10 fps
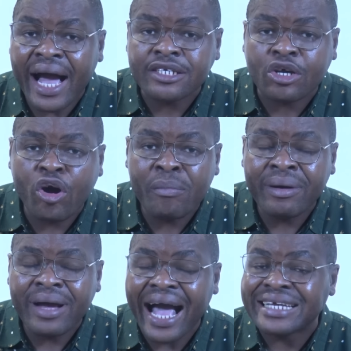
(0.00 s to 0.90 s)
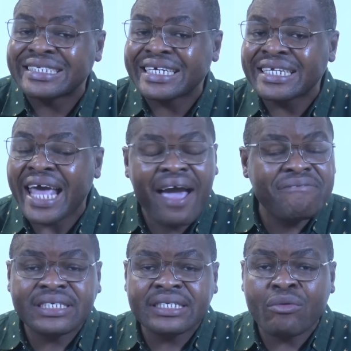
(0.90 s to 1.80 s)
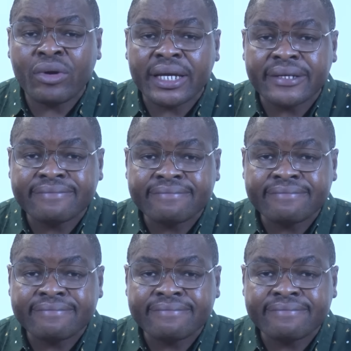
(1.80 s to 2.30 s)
has come, has taken everything away.